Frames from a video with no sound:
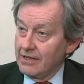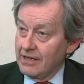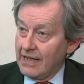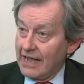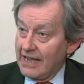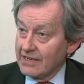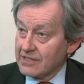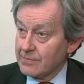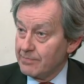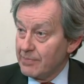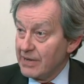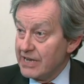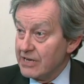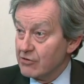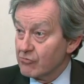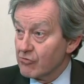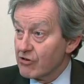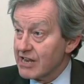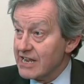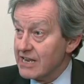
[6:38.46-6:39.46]
has
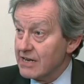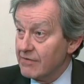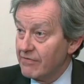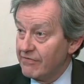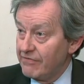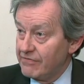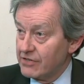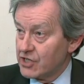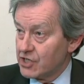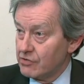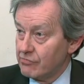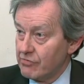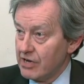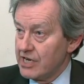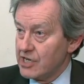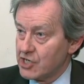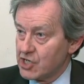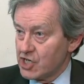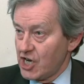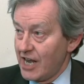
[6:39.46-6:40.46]
been
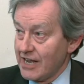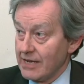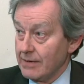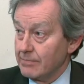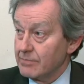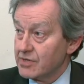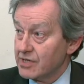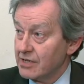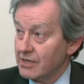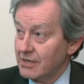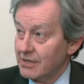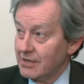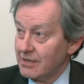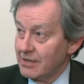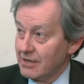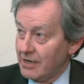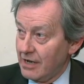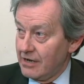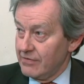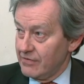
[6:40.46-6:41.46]
reshaped
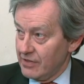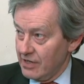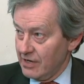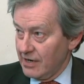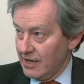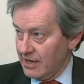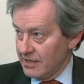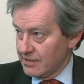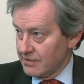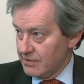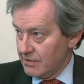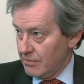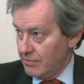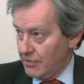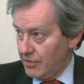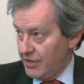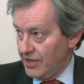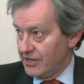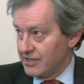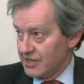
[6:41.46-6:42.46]
over the last
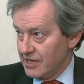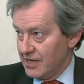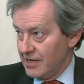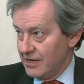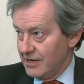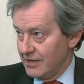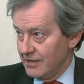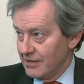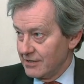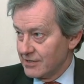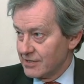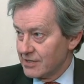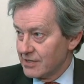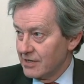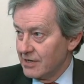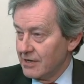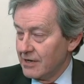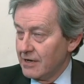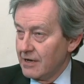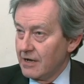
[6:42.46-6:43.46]
30 years
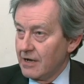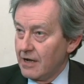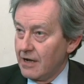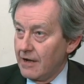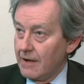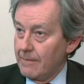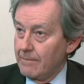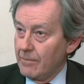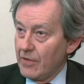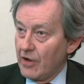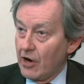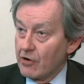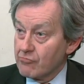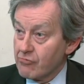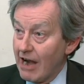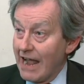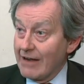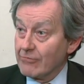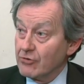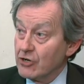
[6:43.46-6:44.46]

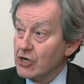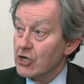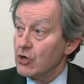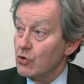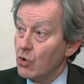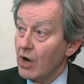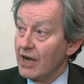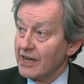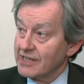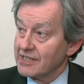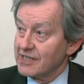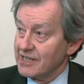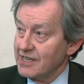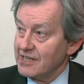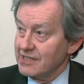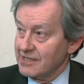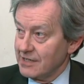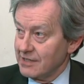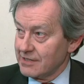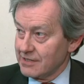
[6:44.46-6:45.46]
around new IT
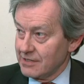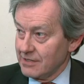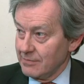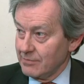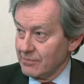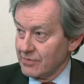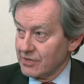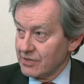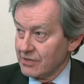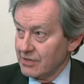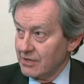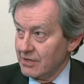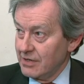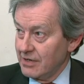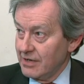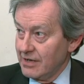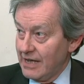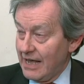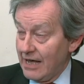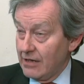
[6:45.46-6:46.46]
systems.
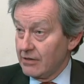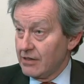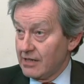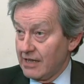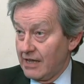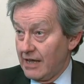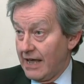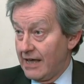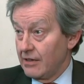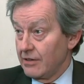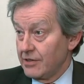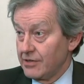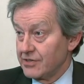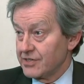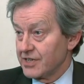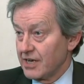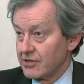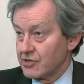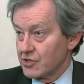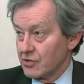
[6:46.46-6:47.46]
Health and
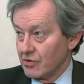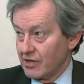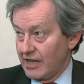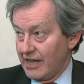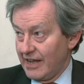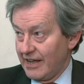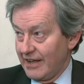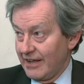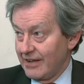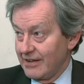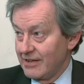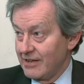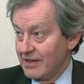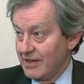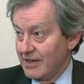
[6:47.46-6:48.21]
social care